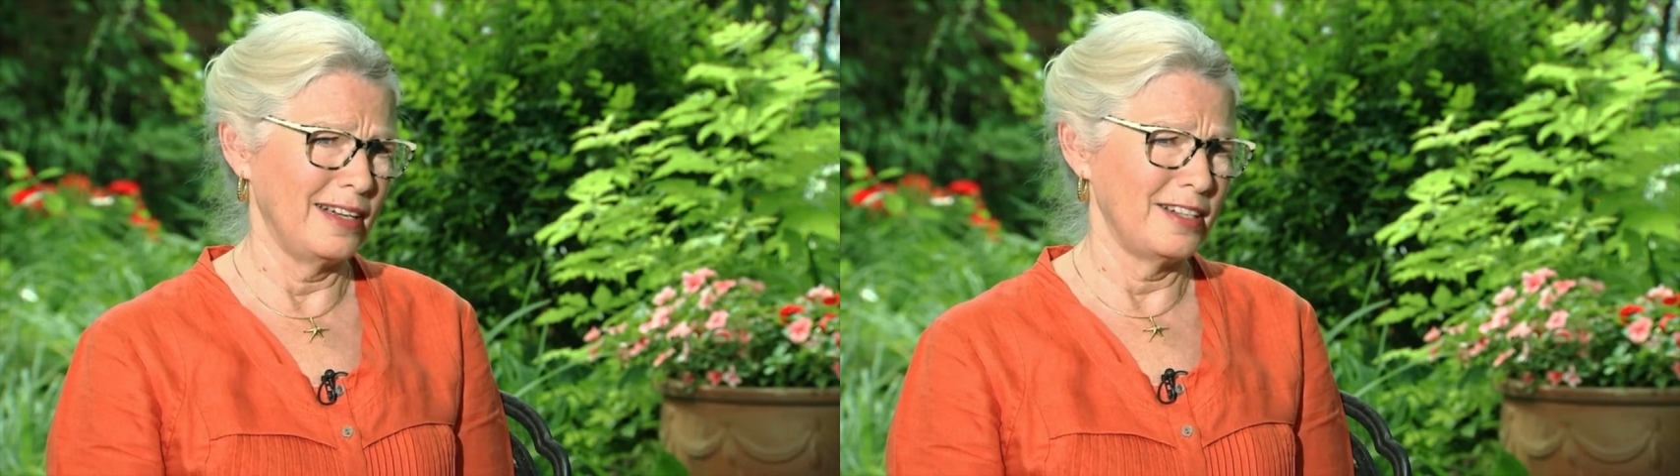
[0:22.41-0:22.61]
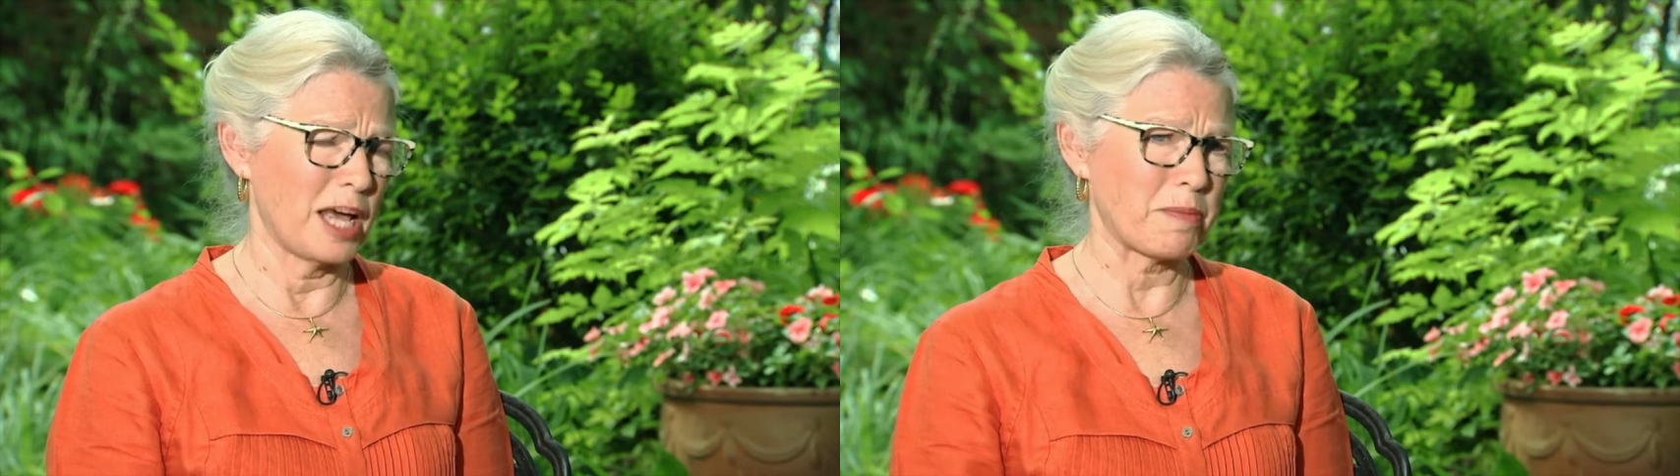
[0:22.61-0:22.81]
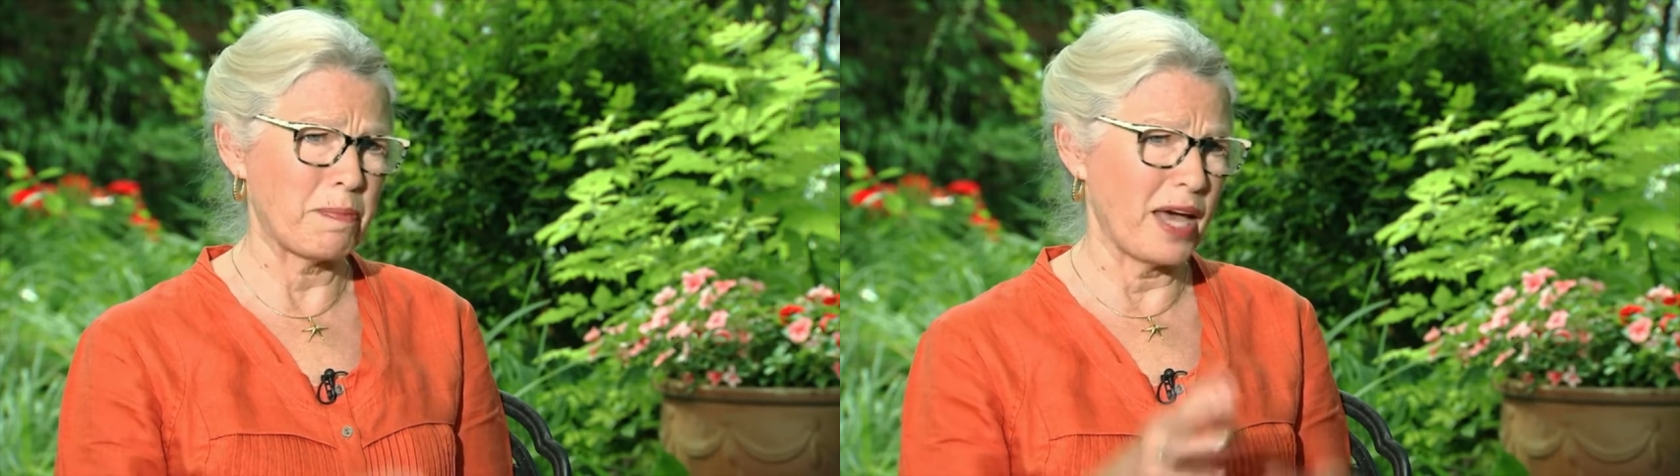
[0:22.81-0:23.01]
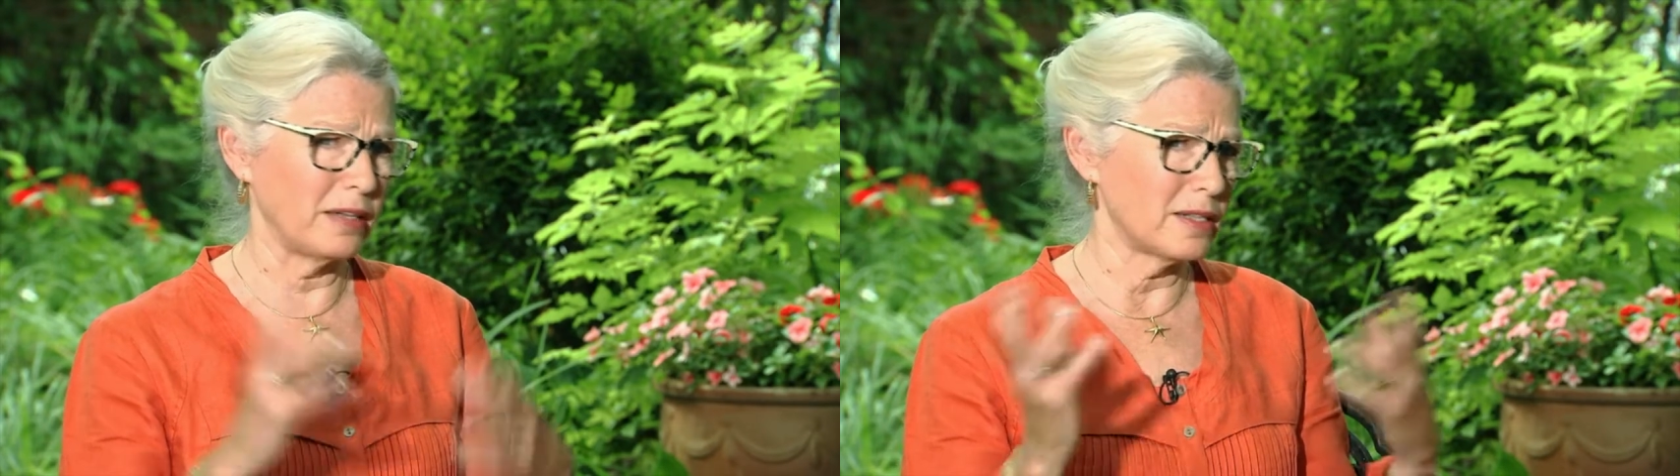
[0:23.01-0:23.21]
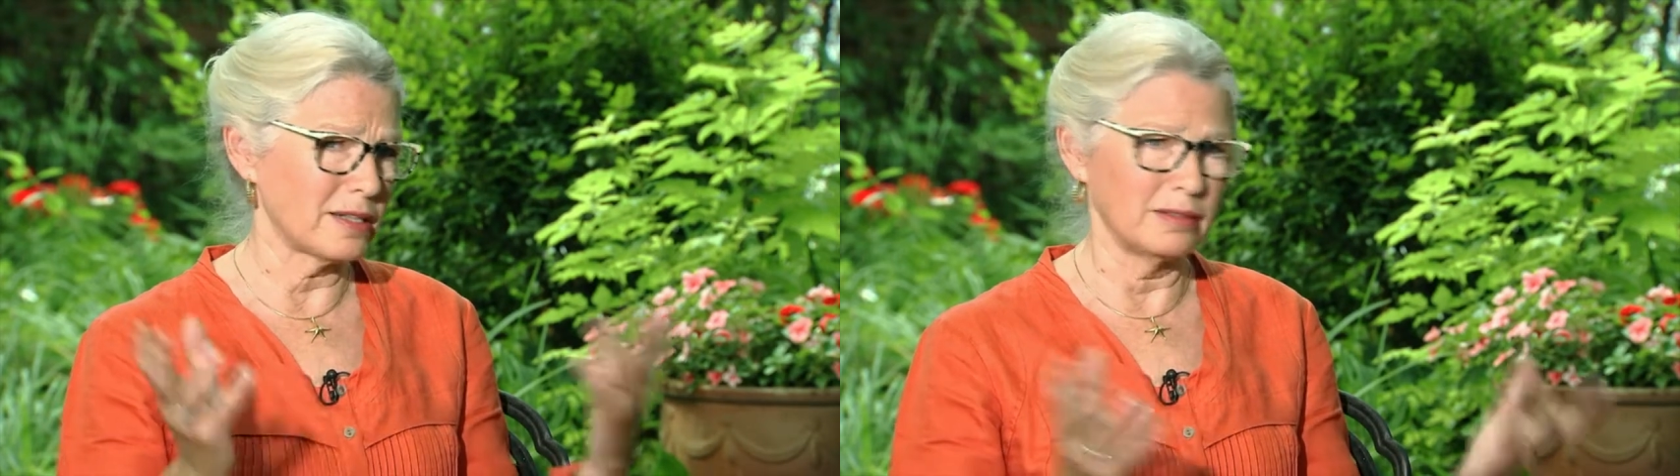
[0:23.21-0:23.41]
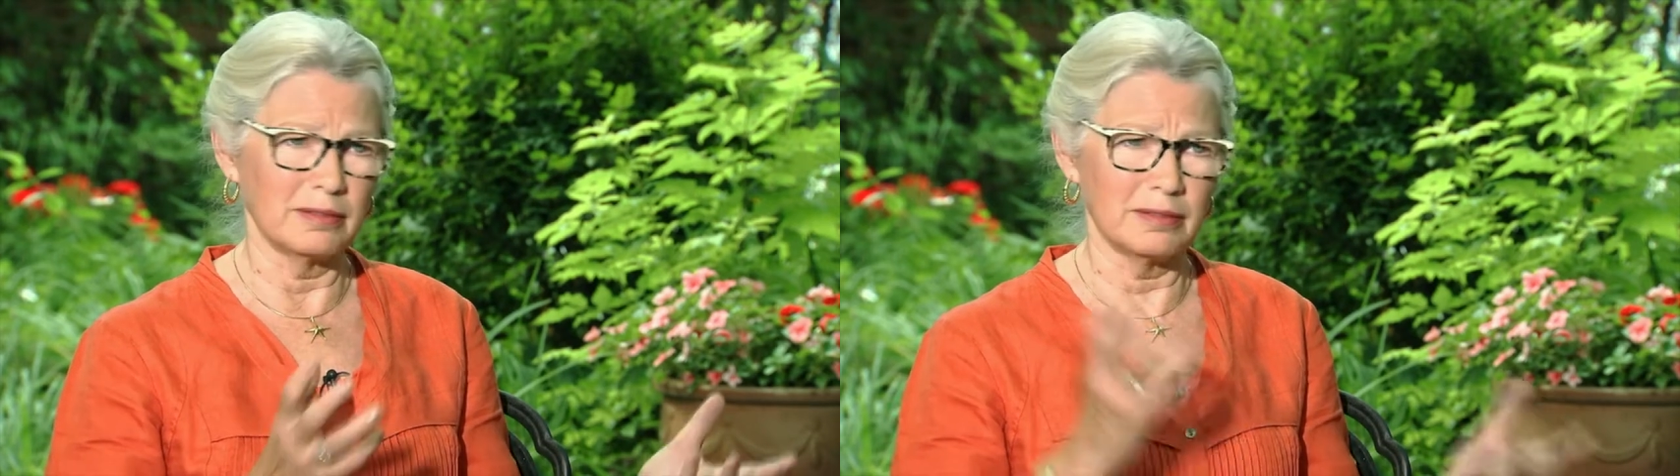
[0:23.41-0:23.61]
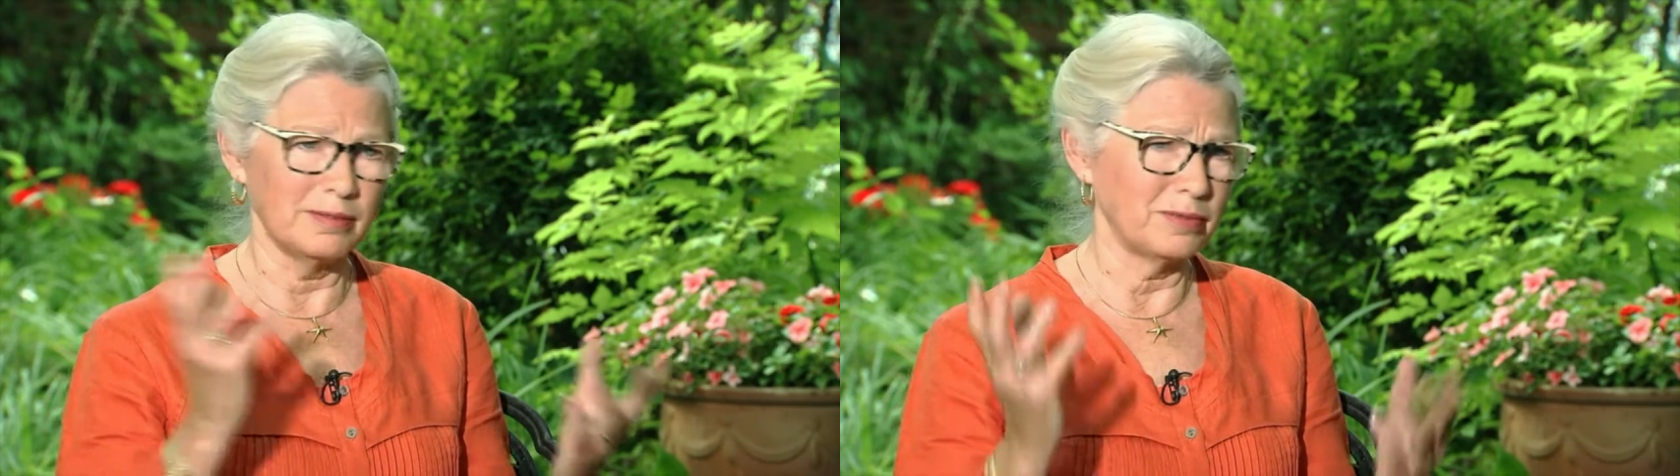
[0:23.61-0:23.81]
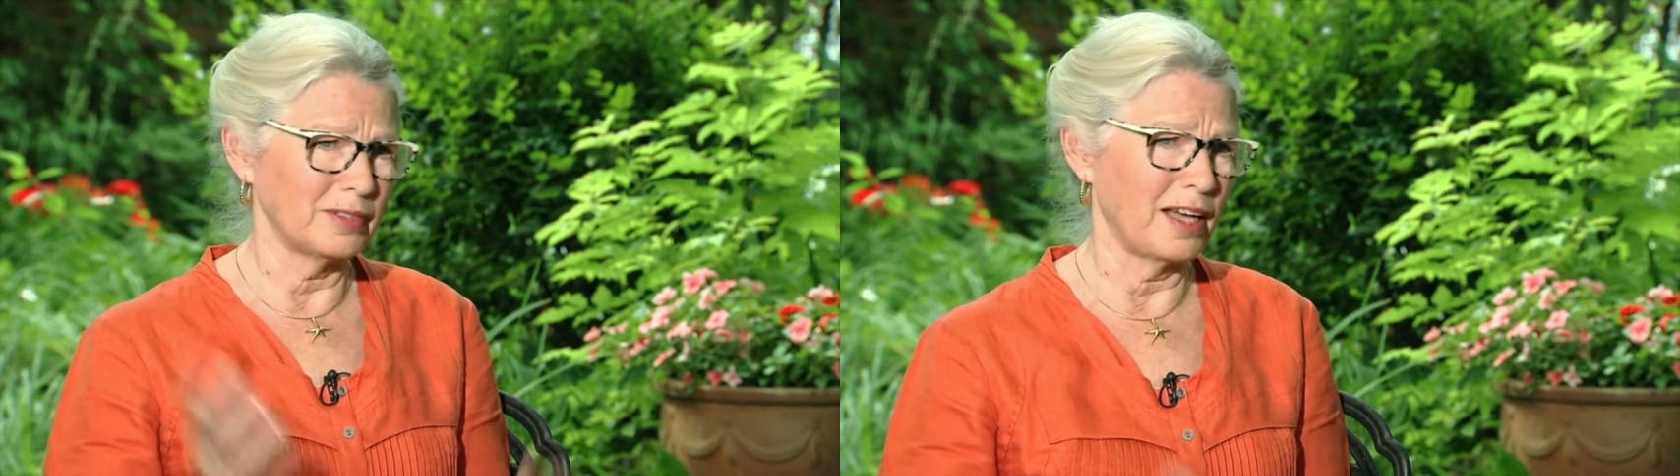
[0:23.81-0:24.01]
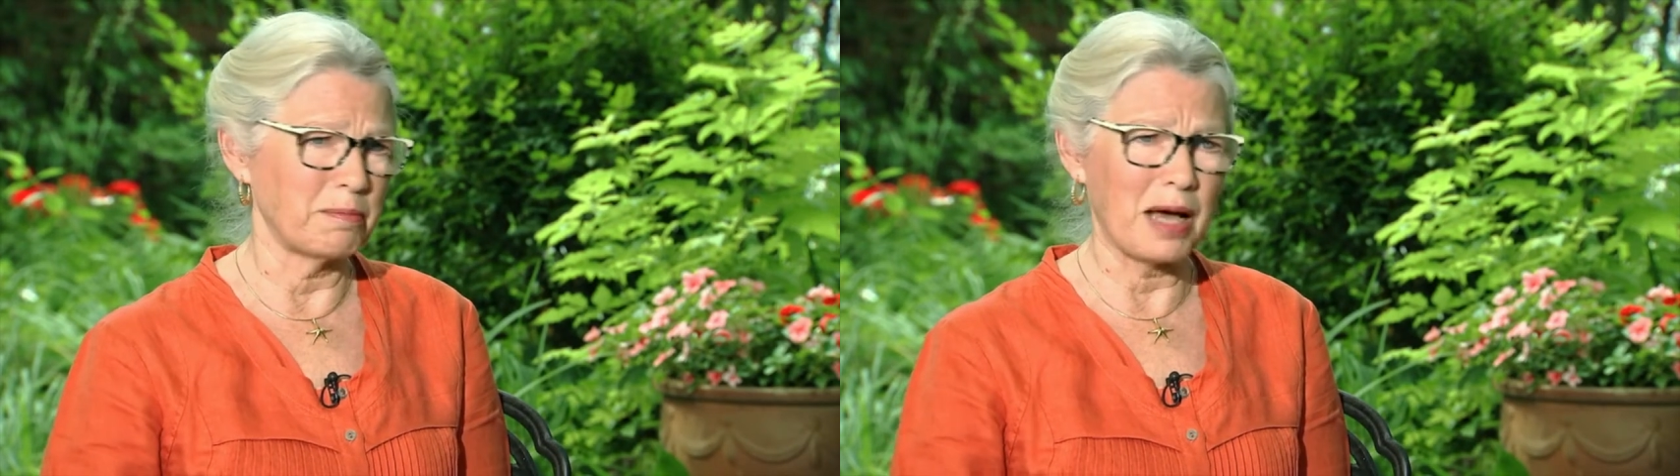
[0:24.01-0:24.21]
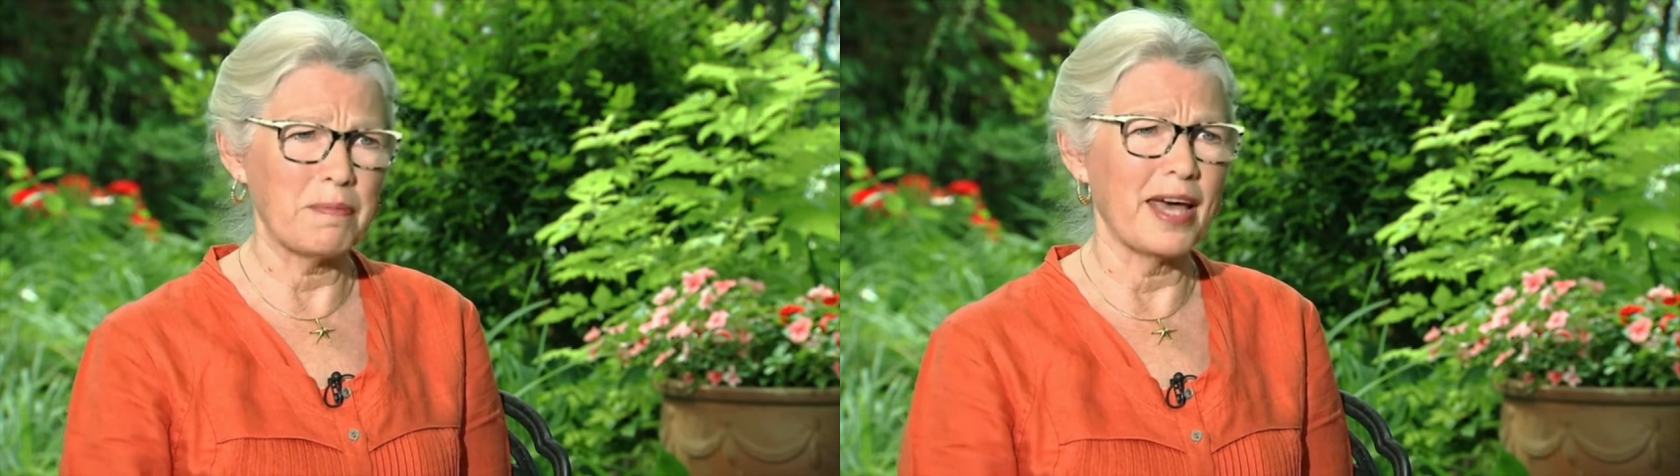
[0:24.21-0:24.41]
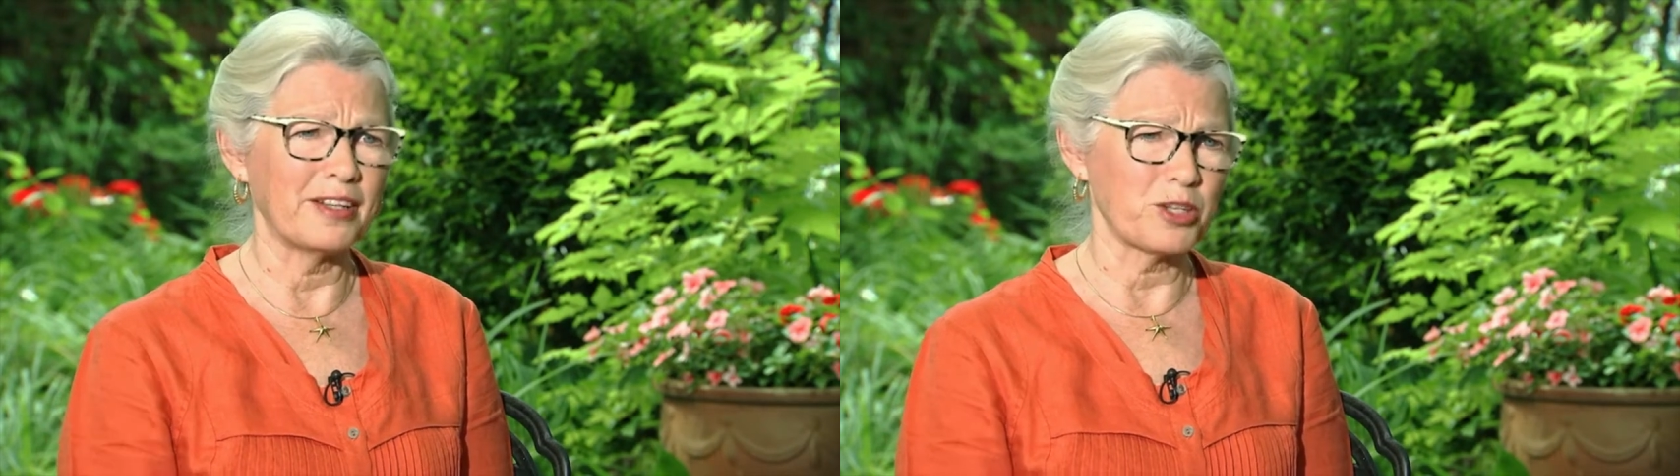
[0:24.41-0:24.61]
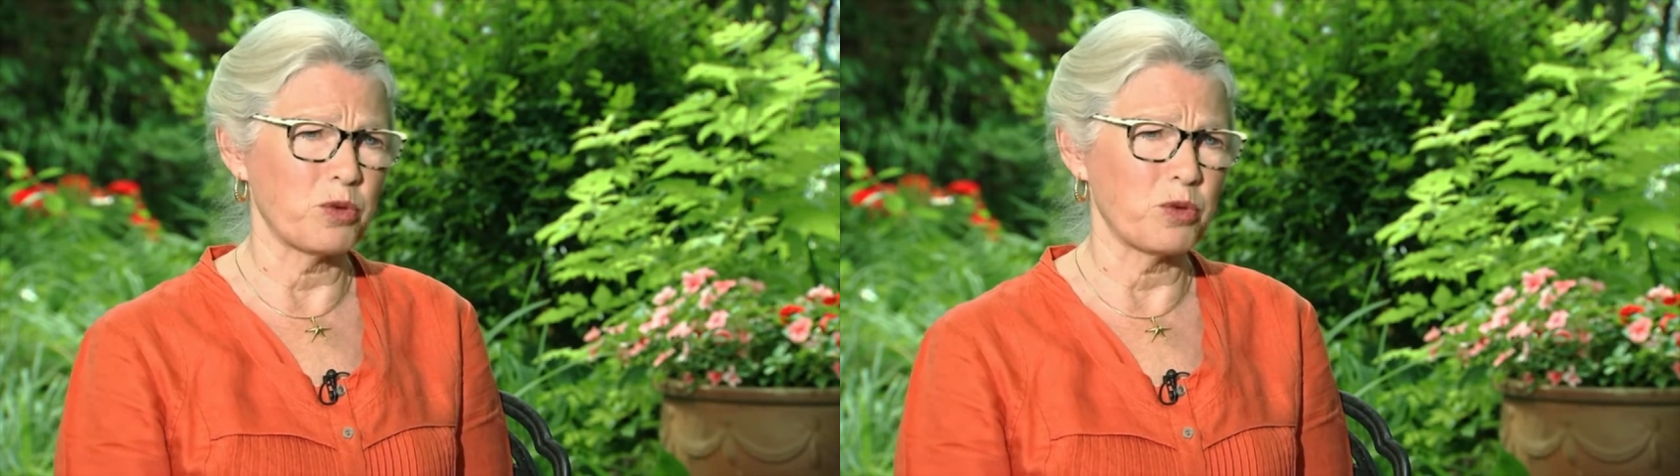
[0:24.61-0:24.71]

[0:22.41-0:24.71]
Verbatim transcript: take my paints and, and my pens